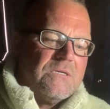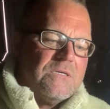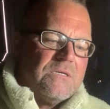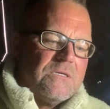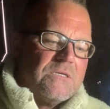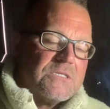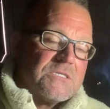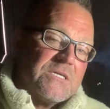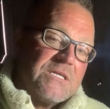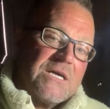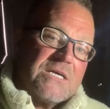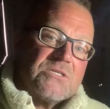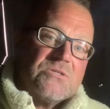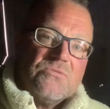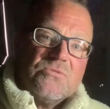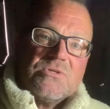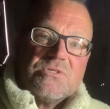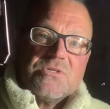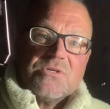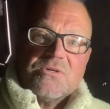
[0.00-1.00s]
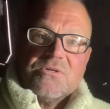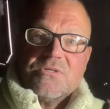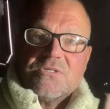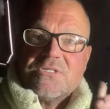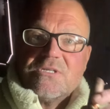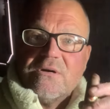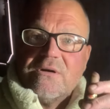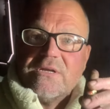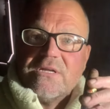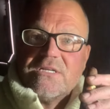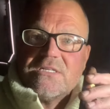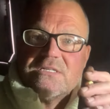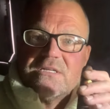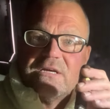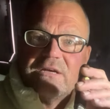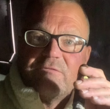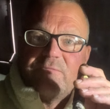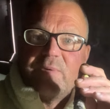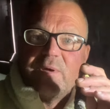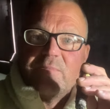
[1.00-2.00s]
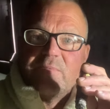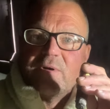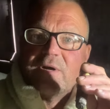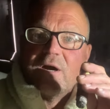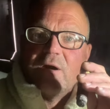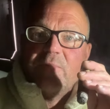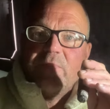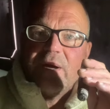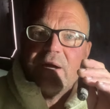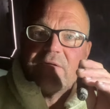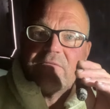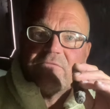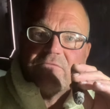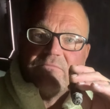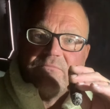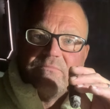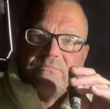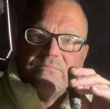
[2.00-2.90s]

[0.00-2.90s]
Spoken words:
So that's always a good sign, isn't it? People go back and